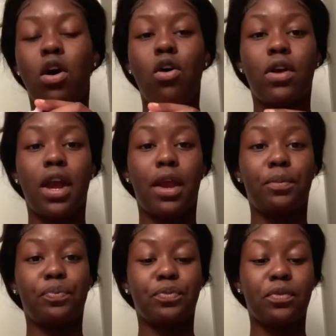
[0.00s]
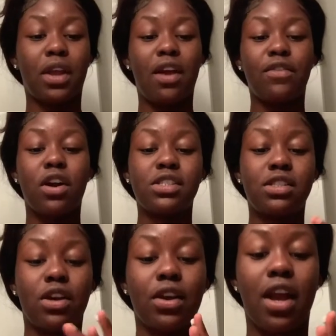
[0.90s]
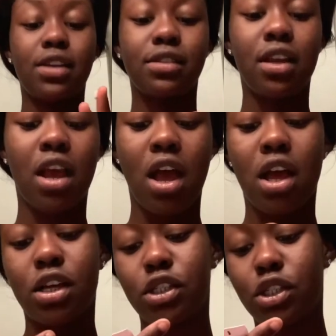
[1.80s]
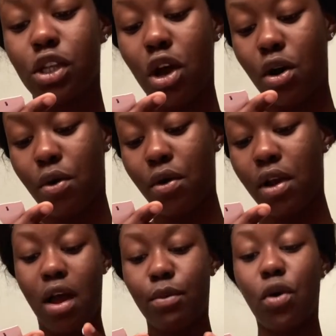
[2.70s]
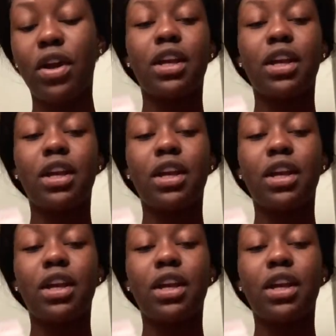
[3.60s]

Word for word: Okay, I forgot to tell you guys. So, I'm going